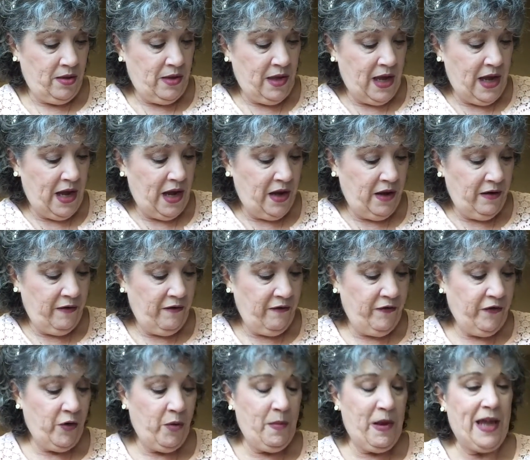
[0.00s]
Then
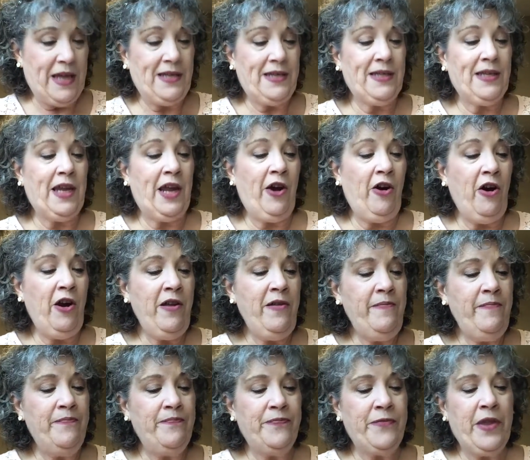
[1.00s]
for mascara,
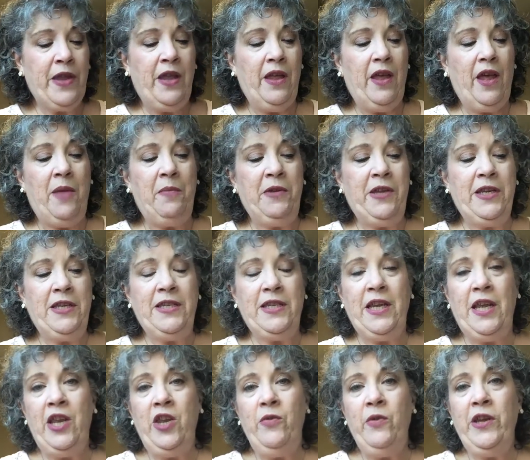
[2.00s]
I'm
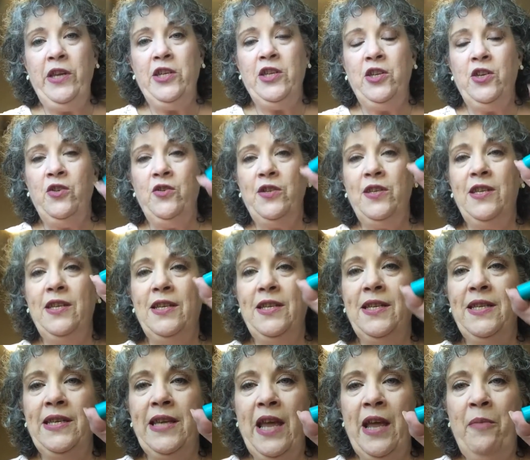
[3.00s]
continuing to use this
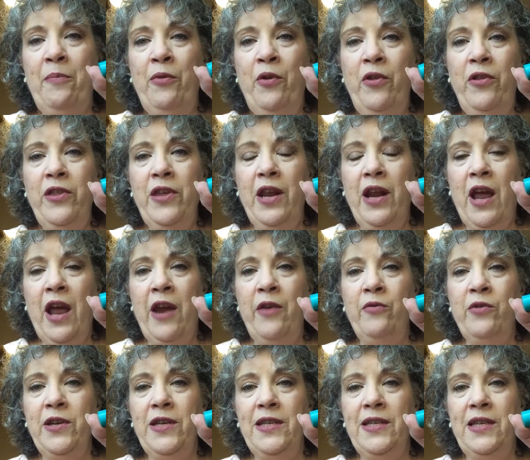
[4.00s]
sample that I
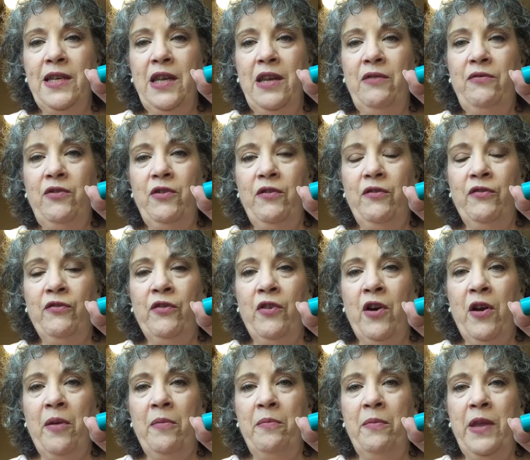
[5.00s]
received
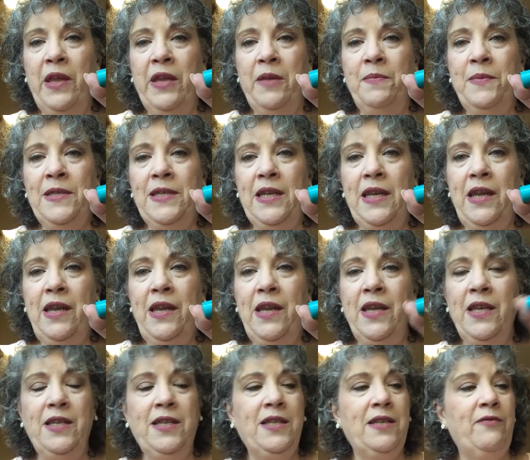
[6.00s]
from Ipsy.
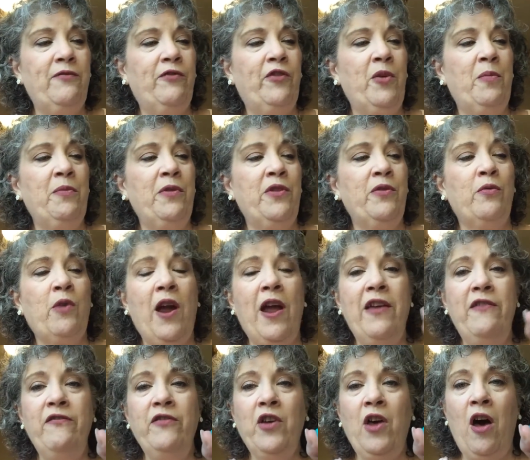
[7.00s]
It's from
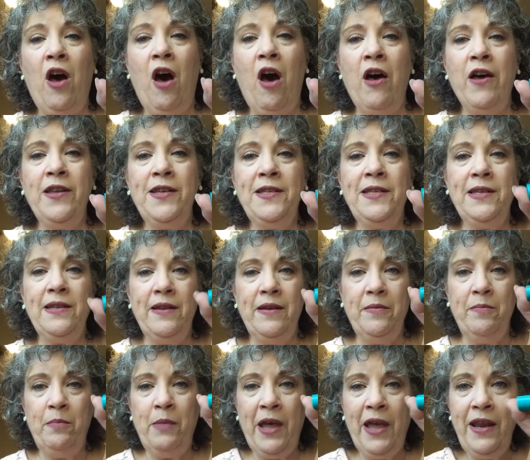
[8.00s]
Thrive
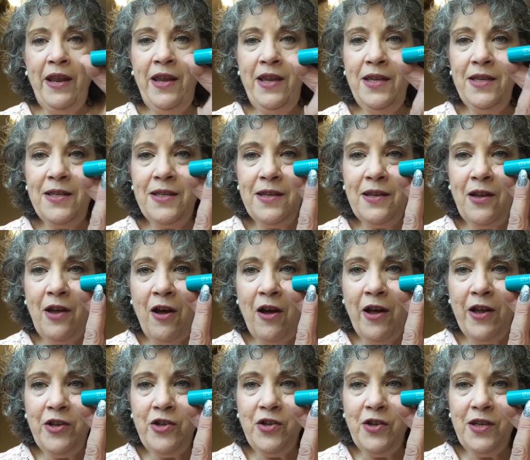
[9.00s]
Cosmetics.
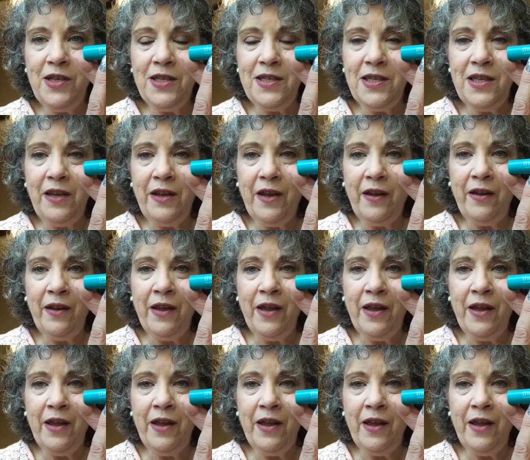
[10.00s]
You can see.